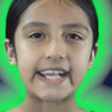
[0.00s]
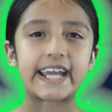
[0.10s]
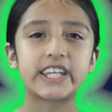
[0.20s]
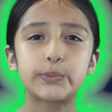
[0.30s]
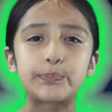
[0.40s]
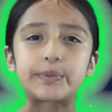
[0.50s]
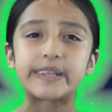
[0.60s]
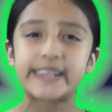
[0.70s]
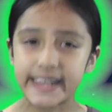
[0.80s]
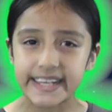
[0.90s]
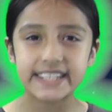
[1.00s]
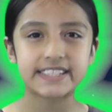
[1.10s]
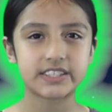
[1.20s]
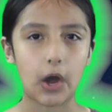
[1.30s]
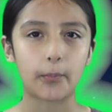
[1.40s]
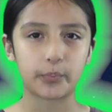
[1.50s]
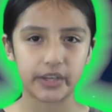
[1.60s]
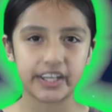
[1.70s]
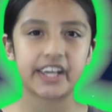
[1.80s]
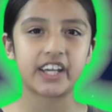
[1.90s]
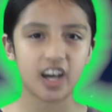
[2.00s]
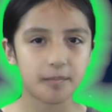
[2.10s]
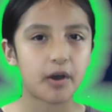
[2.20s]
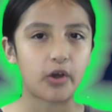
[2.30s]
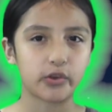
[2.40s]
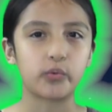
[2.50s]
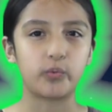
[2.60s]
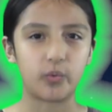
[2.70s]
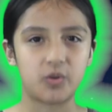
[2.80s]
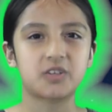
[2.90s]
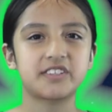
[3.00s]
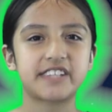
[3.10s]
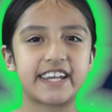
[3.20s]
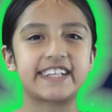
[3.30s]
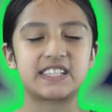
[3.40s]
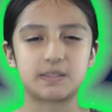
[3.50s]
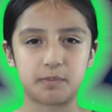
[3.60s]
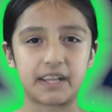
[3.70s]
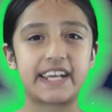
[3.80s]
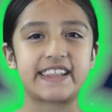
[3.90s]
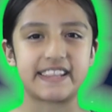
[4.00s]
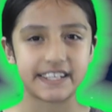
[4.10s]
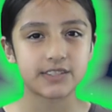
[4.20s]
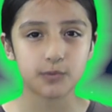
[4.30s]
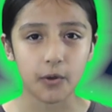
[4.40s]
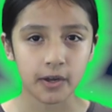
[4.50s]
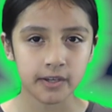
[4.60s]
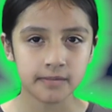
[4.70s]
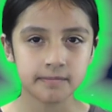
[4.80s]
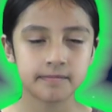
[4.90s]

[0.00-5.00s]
Can you please stop bringing up other wars and explain this war?